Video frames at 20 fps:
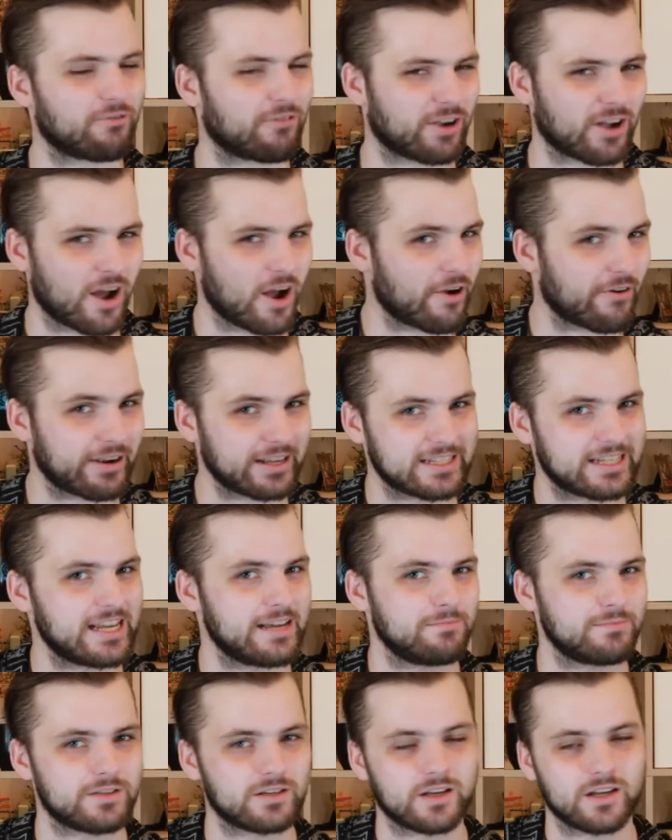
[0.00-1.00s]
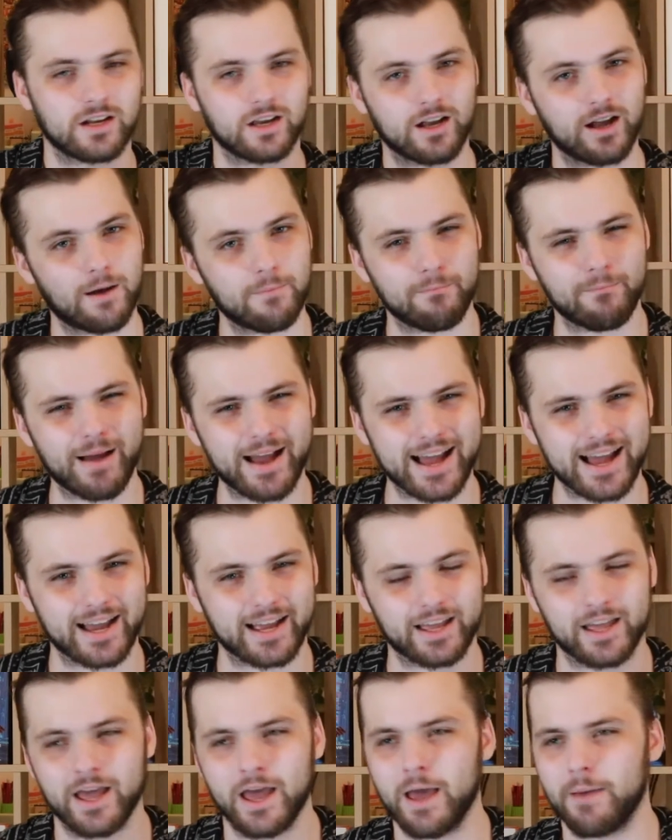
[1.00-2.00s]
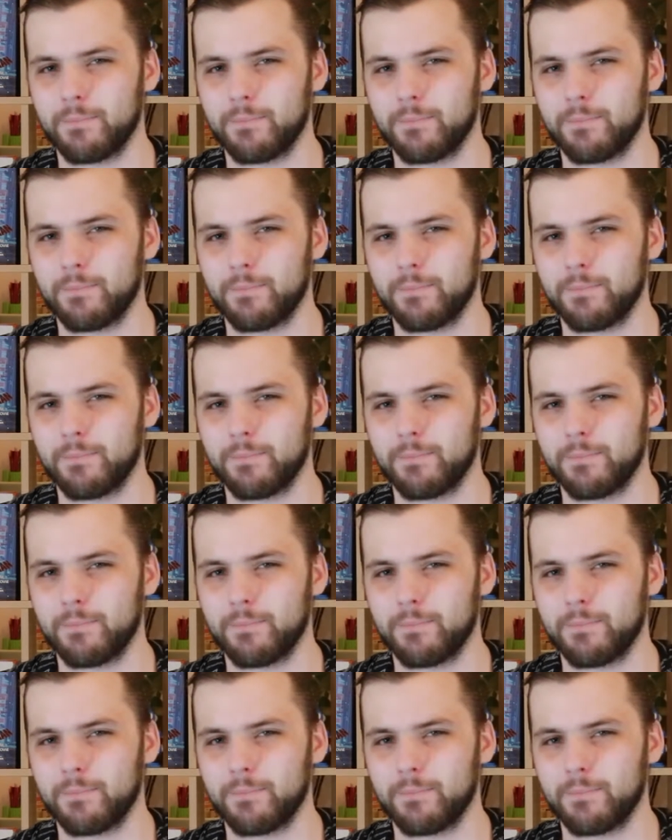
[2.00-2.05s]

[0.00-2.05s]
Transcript: recurring teams are going to come back.